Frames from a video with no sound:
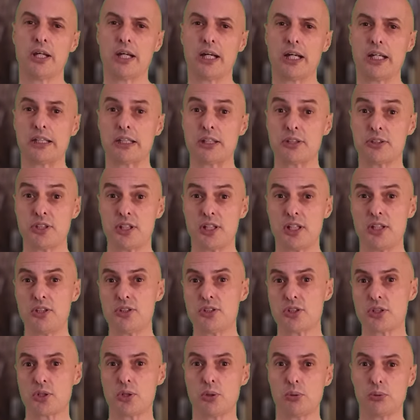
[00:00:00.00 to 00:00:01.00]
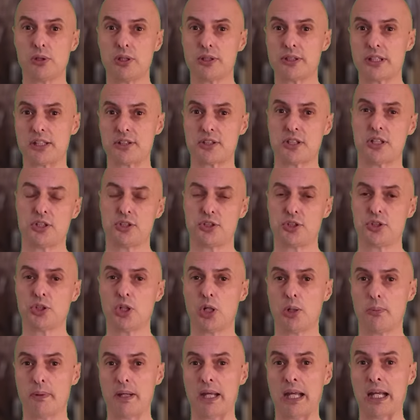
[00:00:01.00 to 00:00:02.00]
And as the intercooler does its
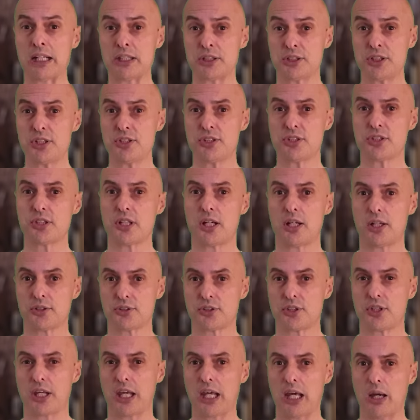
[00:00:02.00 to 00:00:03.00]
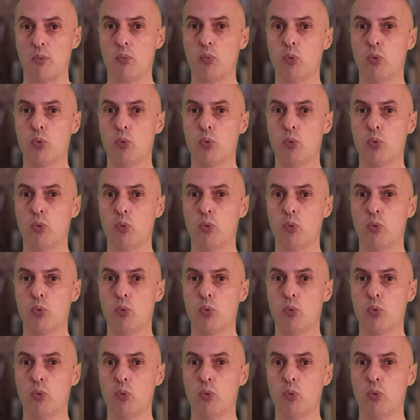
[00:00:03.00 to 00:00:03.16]
job, it actually starts to get